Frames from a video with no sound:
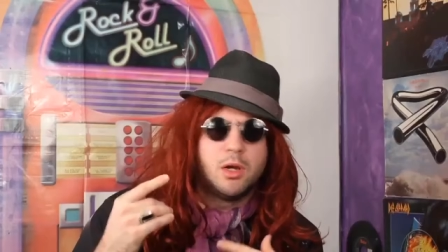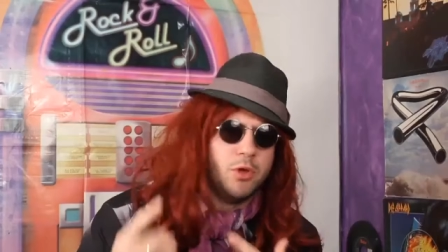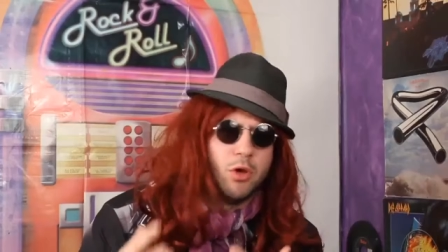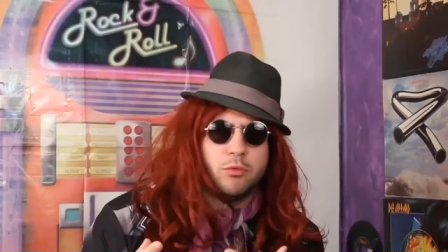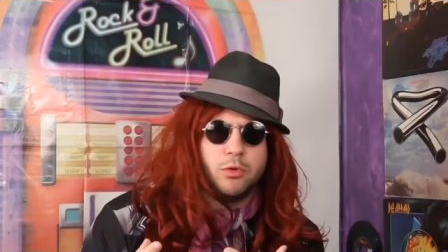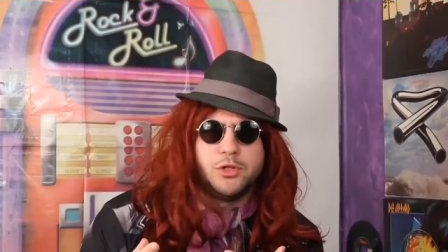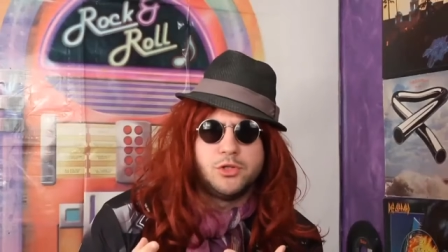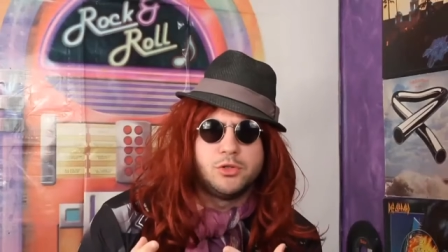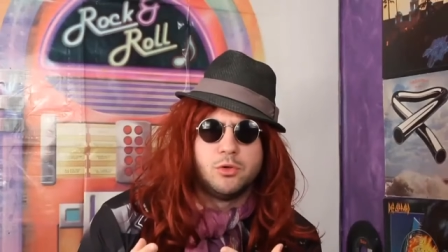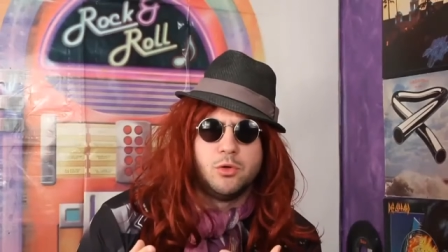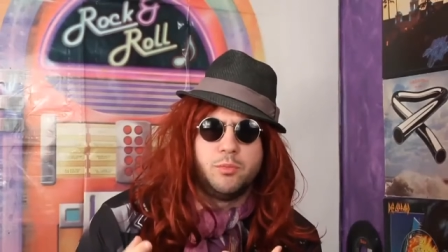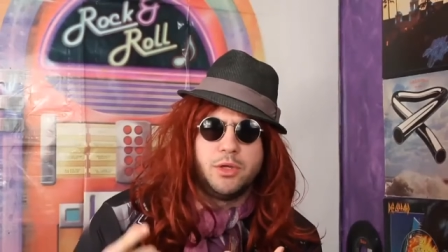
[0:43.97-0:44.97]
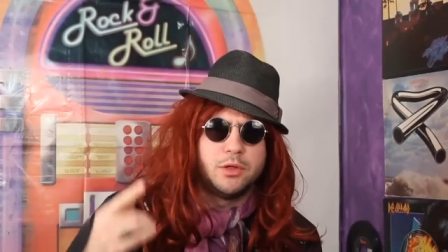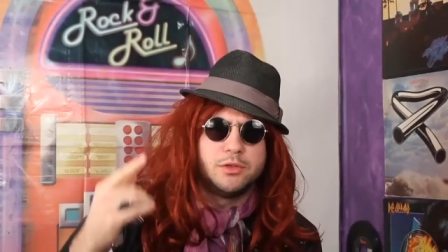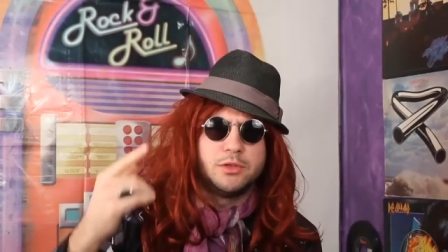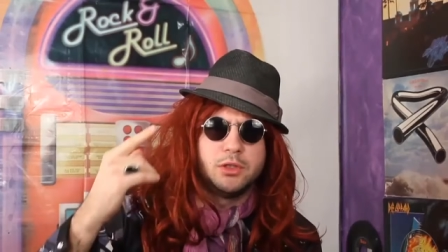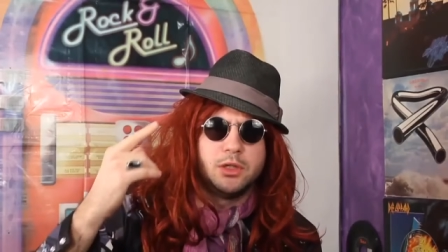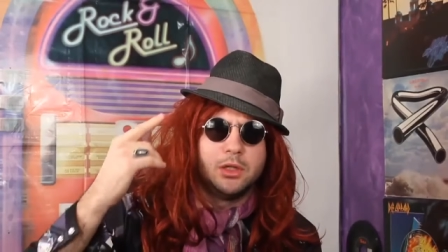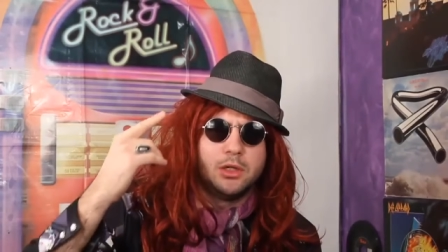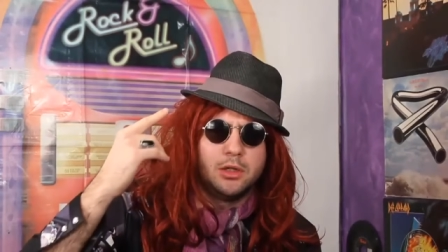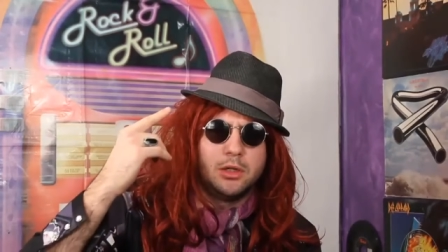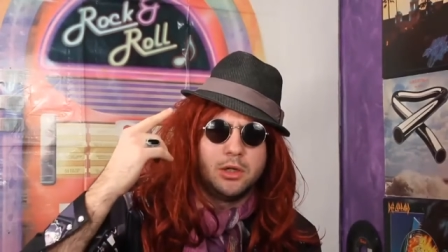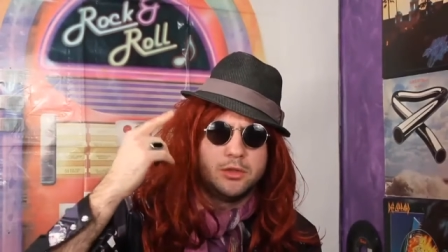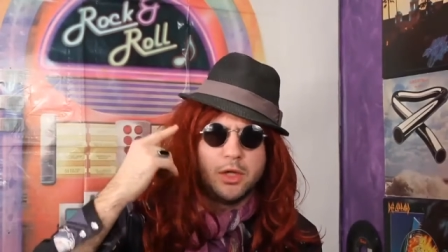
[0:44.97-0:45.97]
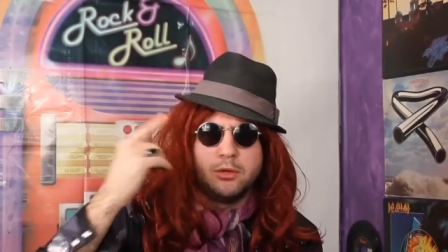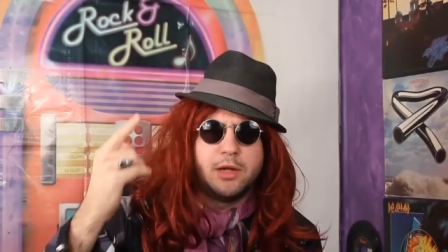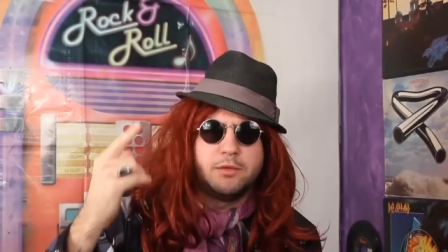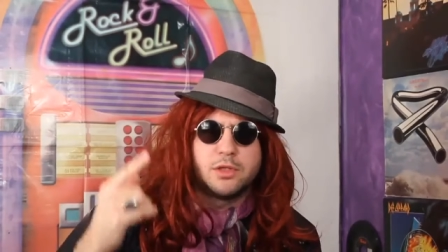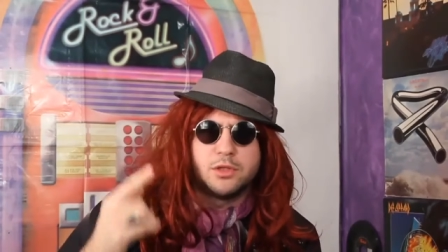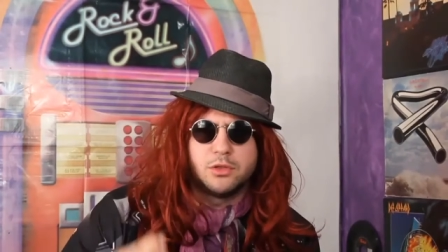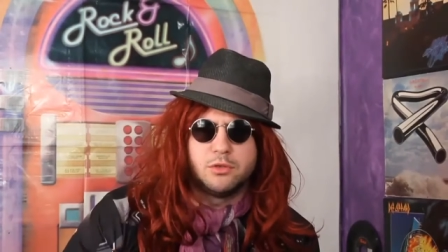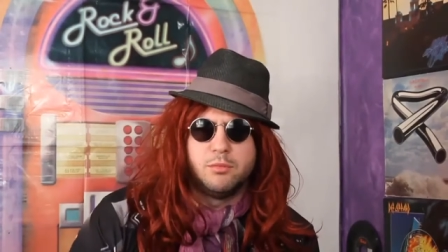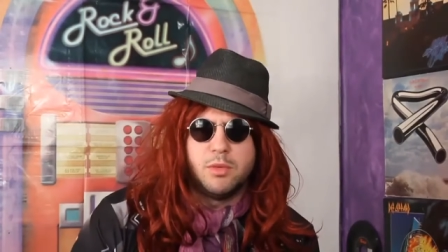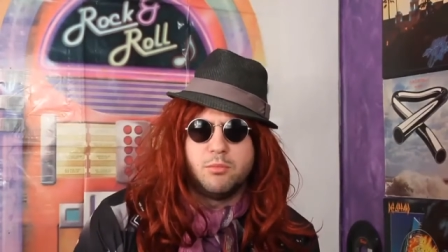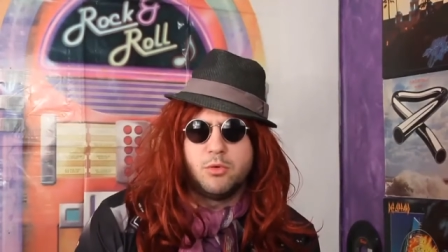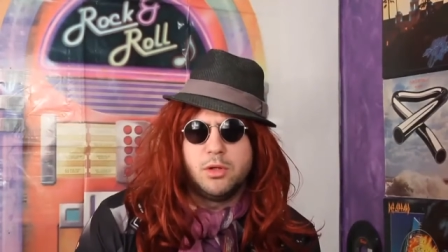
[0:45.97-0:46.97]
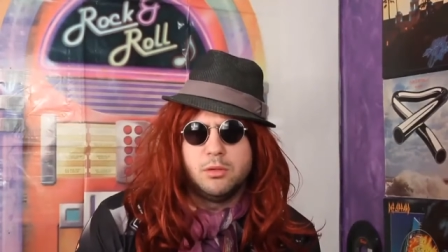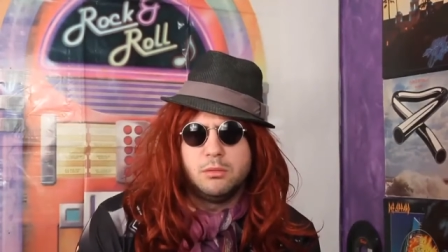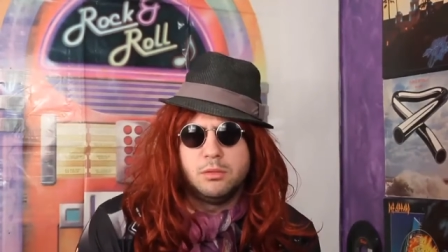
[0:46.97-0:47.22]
I'm not really sure because I don't have such a good memory.